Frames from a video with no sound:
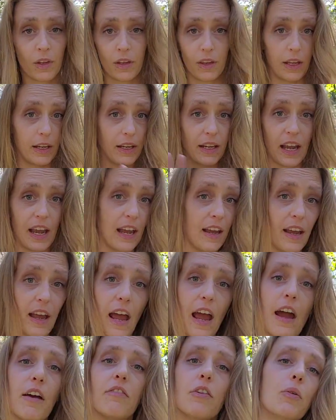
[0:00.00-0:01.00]
Like
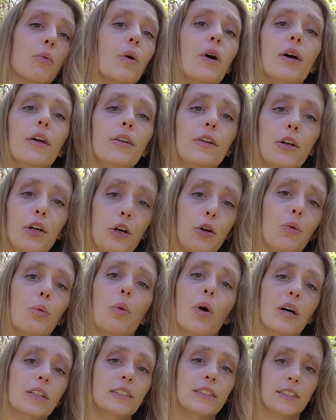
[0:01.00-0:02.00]
everyone who
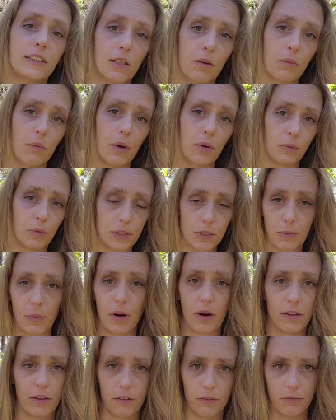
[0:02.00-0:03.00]
was someone was
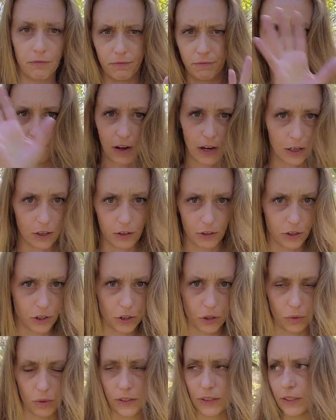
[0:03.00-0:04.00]
part of the fire
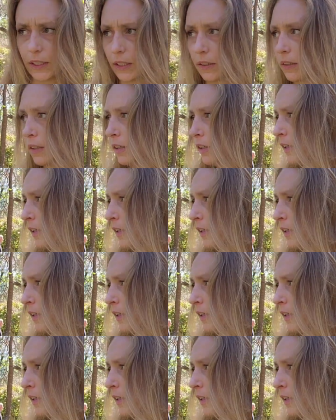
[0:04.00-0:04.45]
insurance thing.